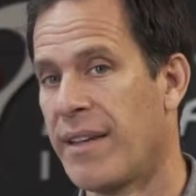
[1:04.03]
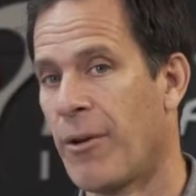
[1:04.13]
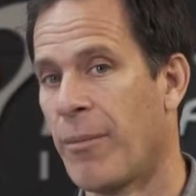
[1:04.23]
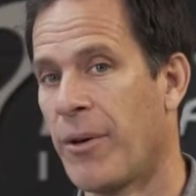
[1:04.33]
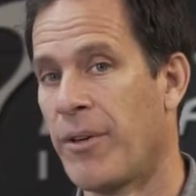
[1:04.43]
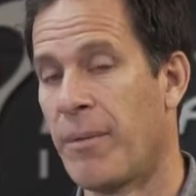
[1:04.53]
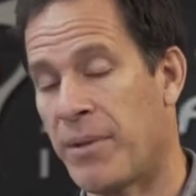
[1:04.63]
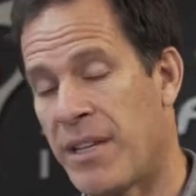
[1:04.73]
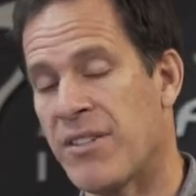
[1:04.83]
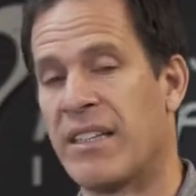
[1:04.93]
the elbow and
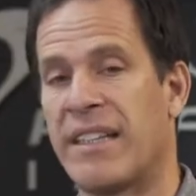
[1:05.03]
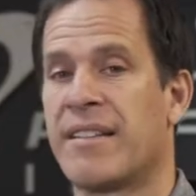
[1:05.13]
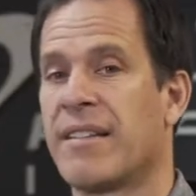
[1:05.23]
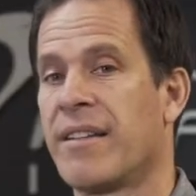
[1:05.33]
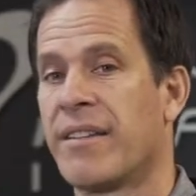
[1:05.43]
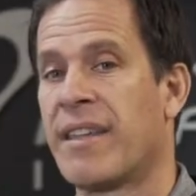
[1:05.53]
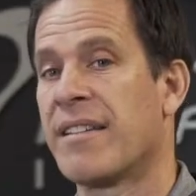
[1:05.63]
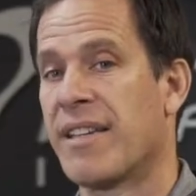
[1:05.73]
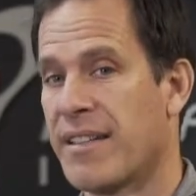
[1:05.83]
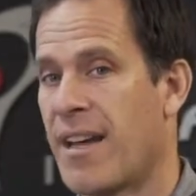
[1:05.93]
potentially lead to
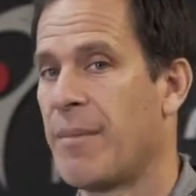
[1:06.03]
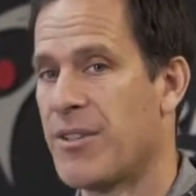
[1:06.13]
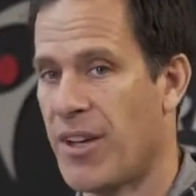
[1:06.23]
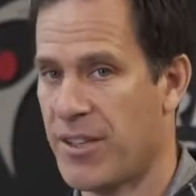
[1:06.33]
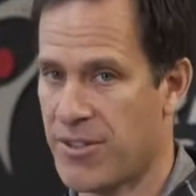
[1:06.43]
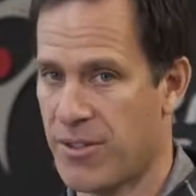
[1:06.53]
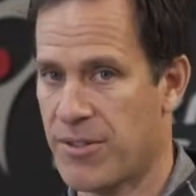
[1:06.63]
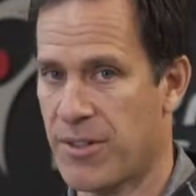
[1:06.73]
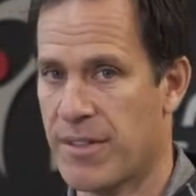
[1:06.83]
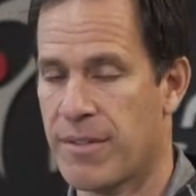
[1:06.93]
things like Tommy John
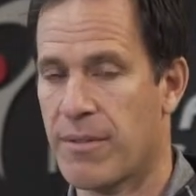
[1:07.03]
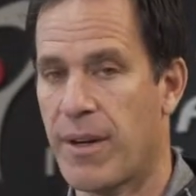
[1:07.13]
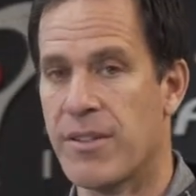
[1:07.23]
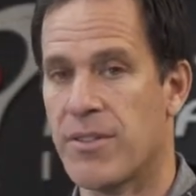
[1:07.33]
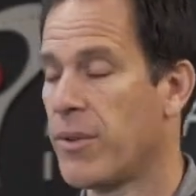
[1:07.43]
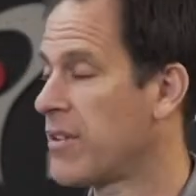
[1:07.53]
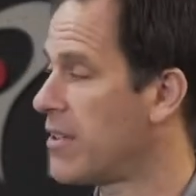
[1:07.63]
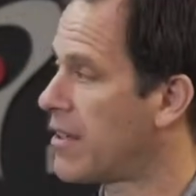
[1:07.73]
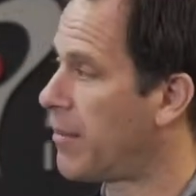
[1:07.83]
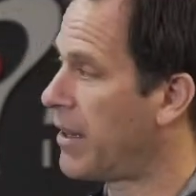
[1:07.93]
surgeries, right? So this
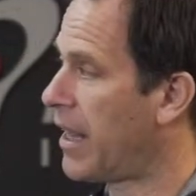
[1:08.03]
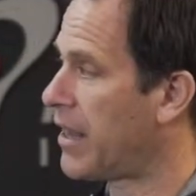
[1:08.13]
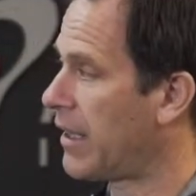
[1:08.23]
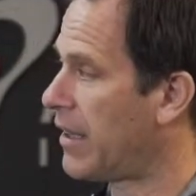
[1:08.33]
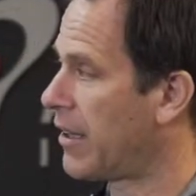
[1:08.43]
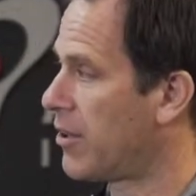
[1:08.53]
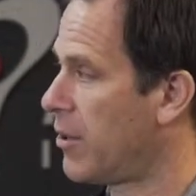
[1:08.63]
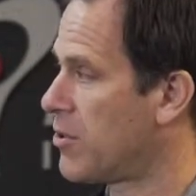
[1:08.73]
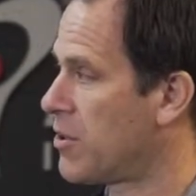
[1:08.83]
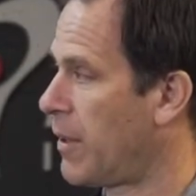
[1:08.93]
is something that I think a lot of
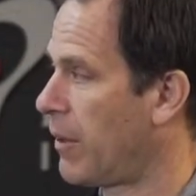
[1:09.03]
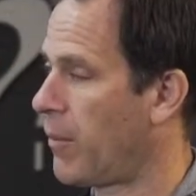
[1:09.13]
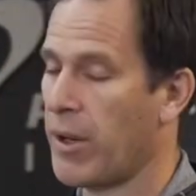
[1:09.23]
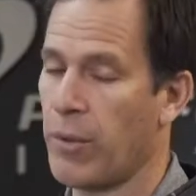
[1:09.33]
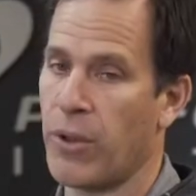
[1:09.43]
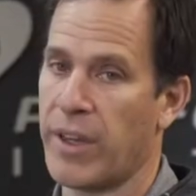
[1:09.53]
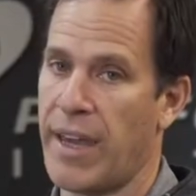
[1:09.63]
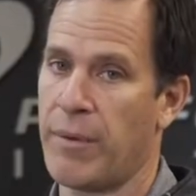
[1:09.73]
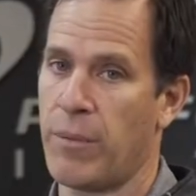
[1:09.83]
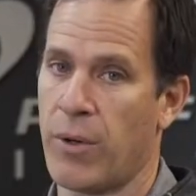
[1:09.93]
coaches might want to look
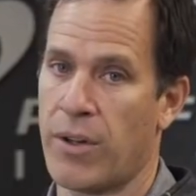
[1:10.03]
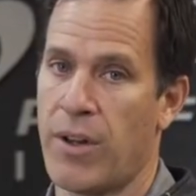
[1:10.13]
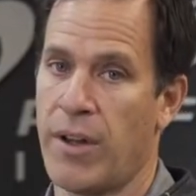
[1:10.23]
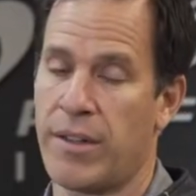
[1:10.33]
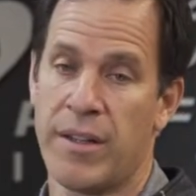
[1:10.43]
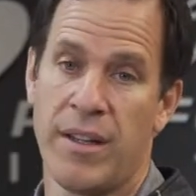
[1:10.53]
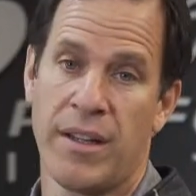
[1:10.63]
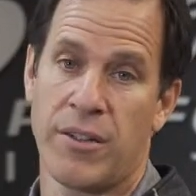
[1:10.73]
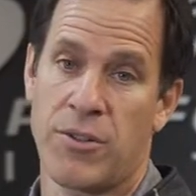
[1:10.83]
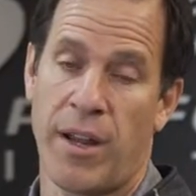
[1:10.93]
at and work on
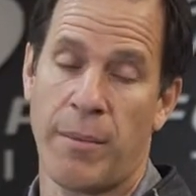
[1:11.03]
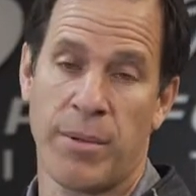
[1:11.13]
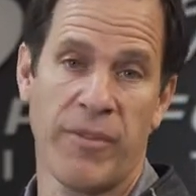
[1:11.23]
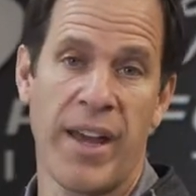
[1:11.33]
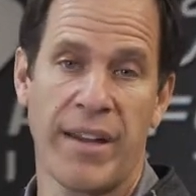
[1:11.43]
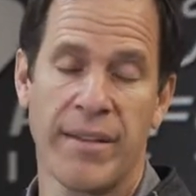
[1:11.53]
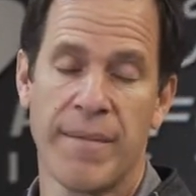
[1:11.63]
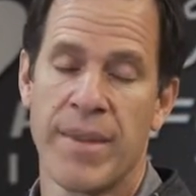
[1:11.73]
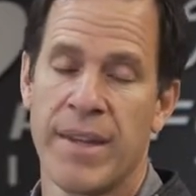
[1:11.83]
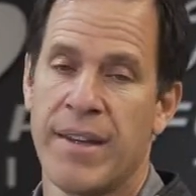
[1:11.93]
to try and prevent.
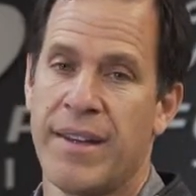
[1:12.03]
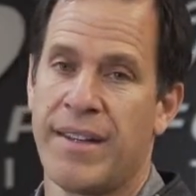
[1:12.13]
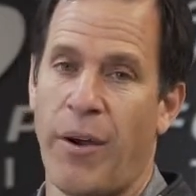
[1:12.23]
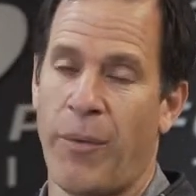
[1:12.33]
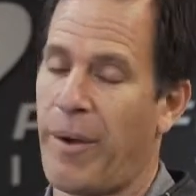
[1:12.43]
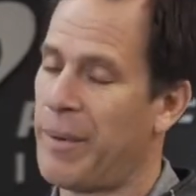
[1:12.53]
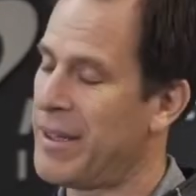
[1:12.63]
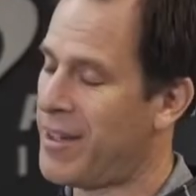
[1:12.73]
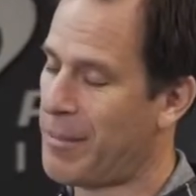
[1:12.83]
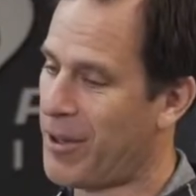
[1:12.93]
Now, we
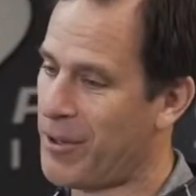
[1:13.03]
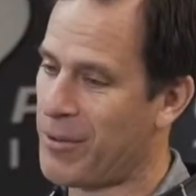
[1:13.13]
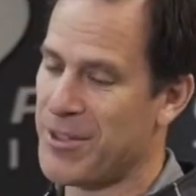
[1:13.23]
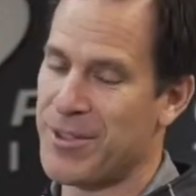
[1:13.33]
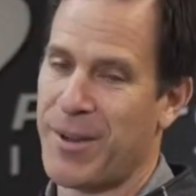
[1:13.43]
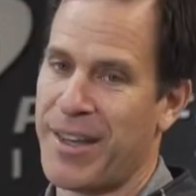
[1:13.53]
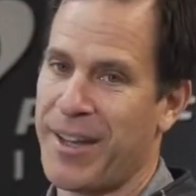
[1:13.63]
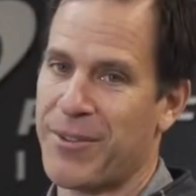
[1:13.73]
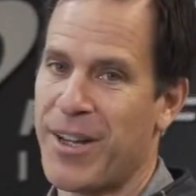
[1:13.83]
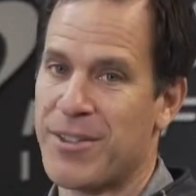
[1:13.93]
can talk about all the reasons why
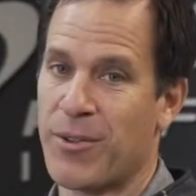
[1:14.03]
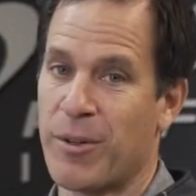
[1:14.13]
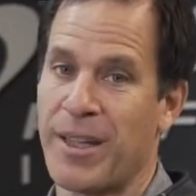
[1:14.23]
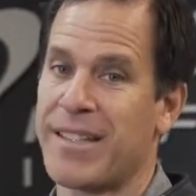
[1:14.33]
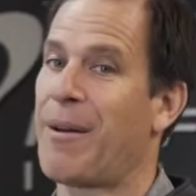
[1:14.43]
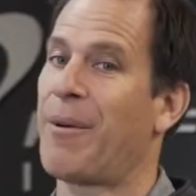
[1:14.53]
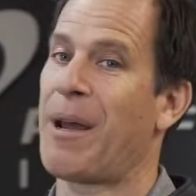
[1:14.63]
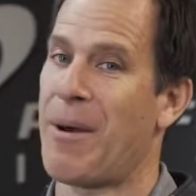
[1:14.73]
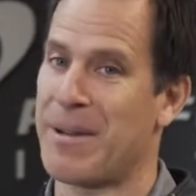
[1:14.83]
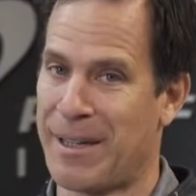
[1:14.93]
that creates torque, but that's not what
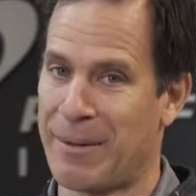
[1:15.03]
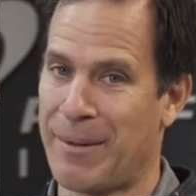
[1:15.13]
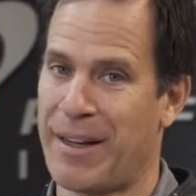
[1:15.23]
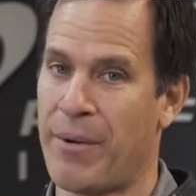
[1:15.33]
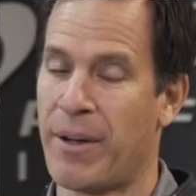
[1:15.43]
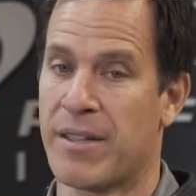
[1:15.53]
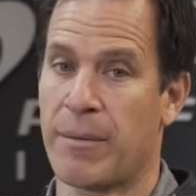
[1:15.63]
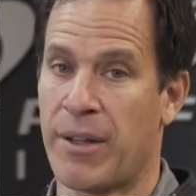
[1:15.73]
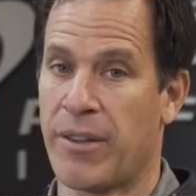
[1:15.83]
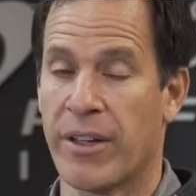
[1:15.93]
I want to talk about. I want to talk
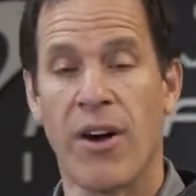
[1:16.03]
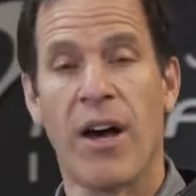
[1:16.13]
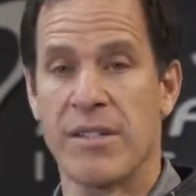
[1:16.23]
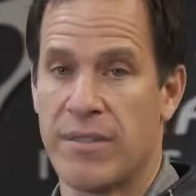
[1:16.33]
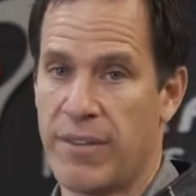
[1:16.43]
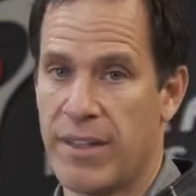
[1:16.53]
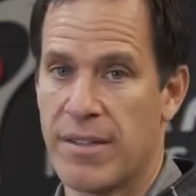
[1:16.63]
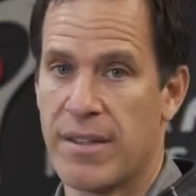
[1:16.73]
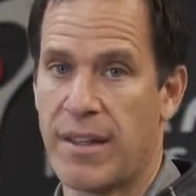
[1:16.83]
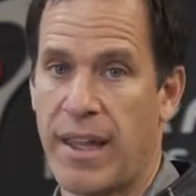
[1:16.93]
about the cause of
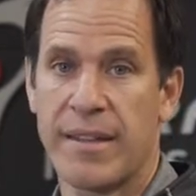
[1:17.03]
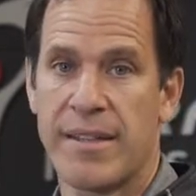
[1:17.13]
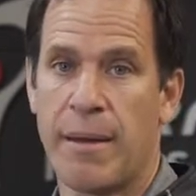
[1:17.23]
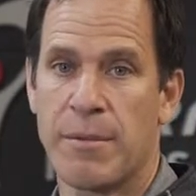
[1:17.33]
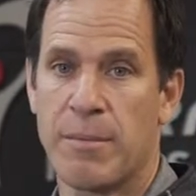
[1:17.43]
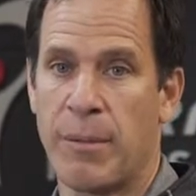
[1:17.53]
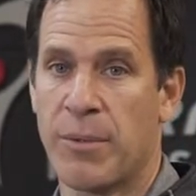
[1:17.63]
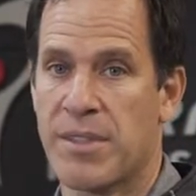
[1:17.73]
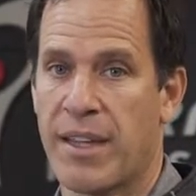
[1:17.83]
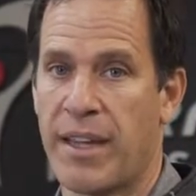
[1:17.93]
this. A lot of times
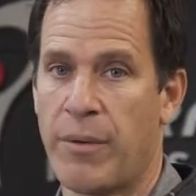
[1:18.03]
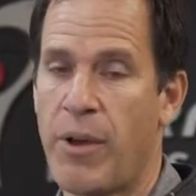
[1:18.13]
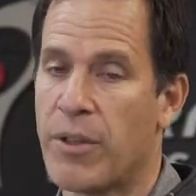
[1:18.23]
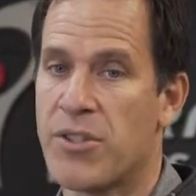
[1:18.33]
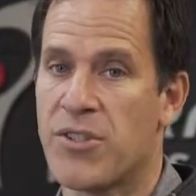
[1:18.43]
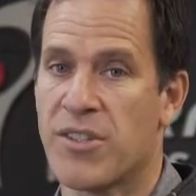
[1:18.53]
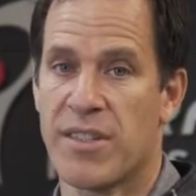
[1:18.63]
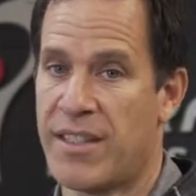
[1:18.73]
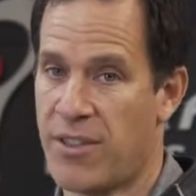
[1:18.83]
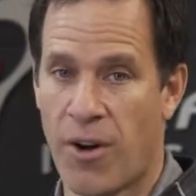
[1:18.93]
people say, well, it's
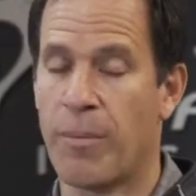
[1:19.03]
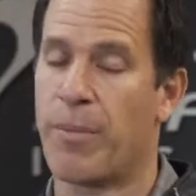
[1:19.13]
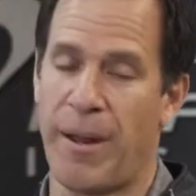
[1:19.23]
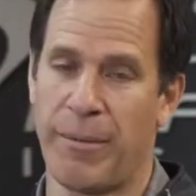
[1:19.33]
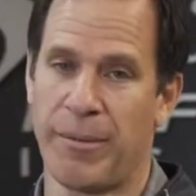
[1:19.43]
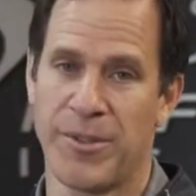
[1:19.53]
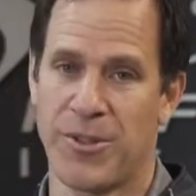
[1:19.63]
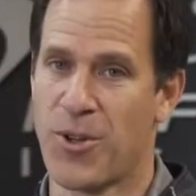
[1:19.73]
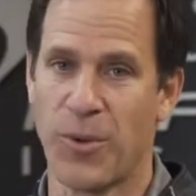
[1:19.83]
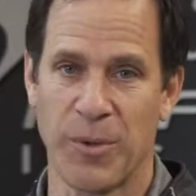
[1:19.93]
just, it's an arm problem. It's
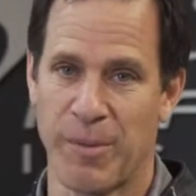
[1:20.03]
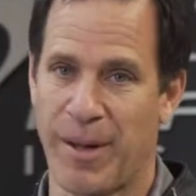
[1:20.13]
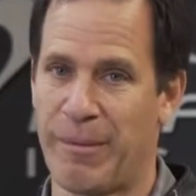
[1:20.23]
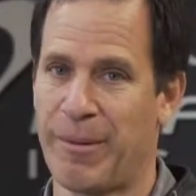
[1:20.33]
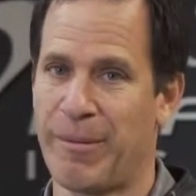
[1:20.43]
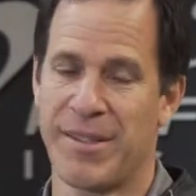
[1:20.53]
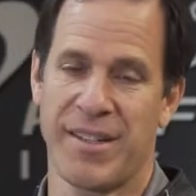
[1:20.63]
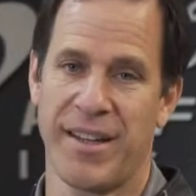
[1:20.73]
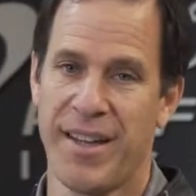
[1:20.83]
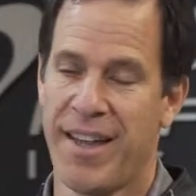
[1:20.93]
a shoulder problem. It's
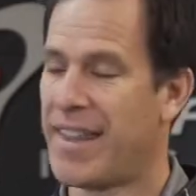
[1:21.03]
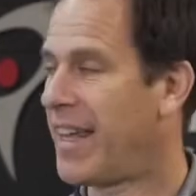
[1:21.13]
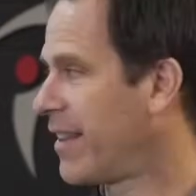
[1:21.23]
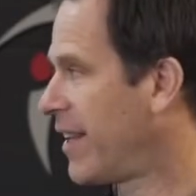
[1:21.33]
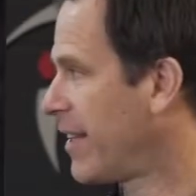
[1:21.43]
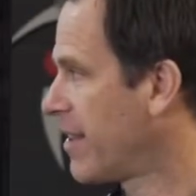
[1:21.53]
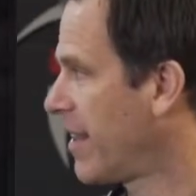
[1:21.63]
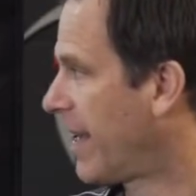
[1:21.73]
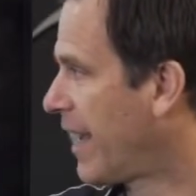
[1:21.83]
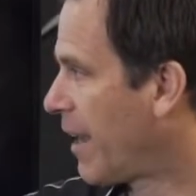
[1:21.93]
a, they, they,
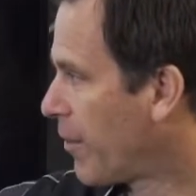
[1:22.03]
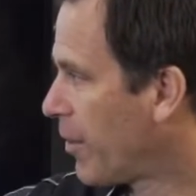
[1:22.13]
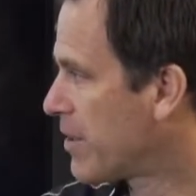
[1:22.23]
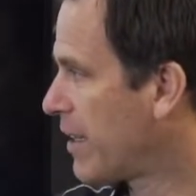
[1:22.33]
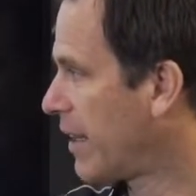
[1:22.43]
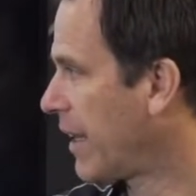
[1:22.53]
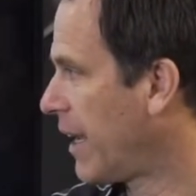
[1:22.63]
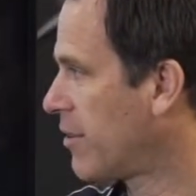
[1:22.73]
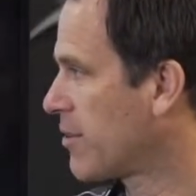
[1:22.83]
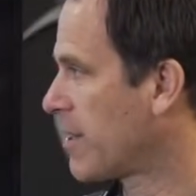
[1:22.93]
they can't rotate. They
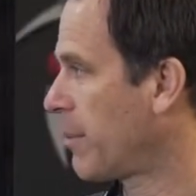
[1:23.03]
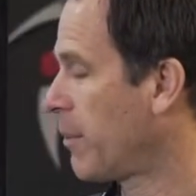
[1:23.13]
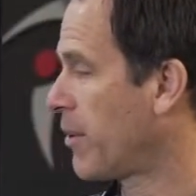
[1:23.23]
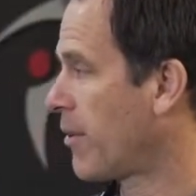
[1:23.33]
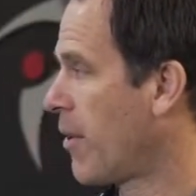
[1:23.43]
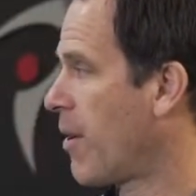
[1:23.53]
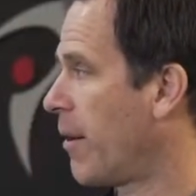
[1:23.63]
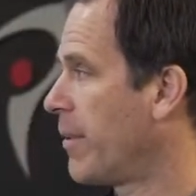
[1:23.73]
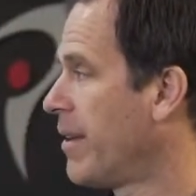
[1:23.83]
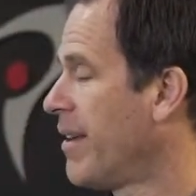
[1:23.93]
can't do something with their
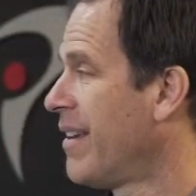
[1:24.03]
arm.